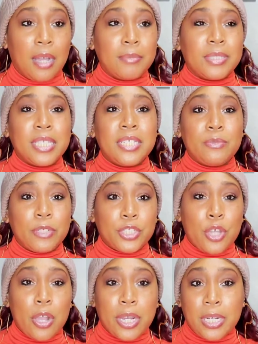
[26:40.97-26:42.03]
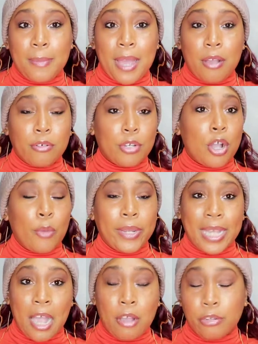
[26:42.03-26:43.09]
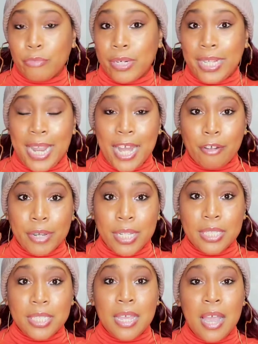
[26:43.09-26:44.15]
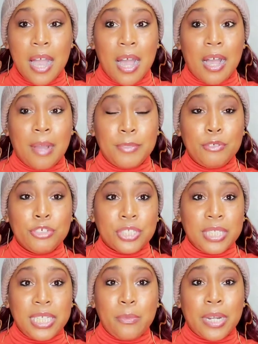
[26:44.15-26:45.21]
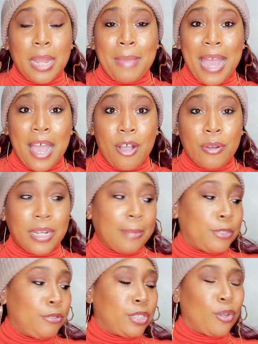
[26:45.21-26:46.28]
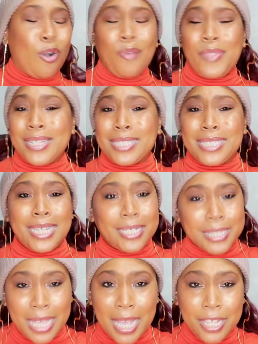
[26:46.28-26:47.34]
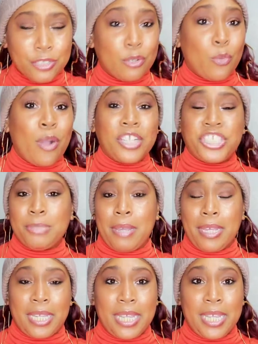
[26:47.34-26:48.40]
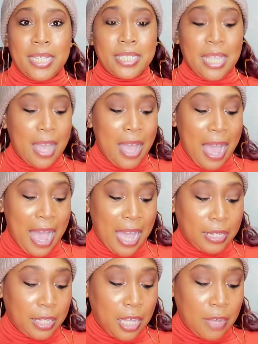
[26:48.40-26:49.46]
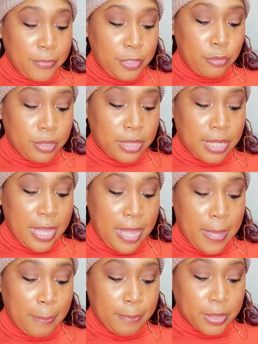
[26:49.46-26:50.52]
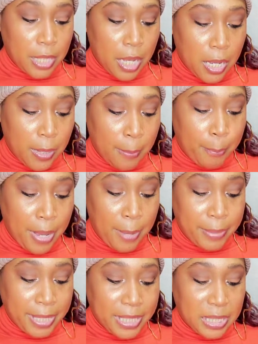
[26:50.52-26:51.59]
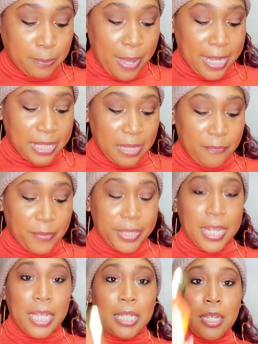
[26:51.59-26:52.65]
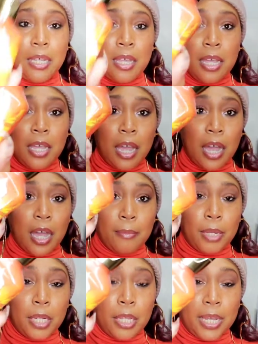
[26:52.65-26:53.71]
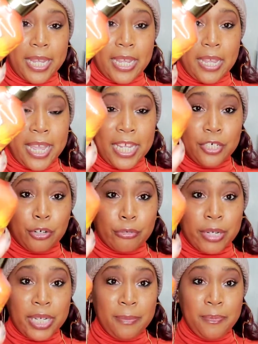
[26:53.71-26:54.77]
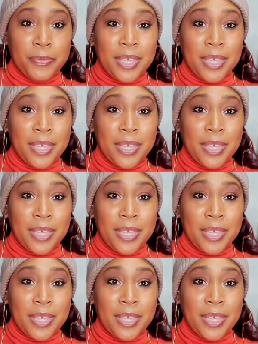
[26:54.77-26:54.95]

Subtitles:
since we're talking about going out and running errands, usually when I'm out and I'm using all that sanitizer and washing my hands, I love using Hemp's pumpkin spice and vanilla hand cream.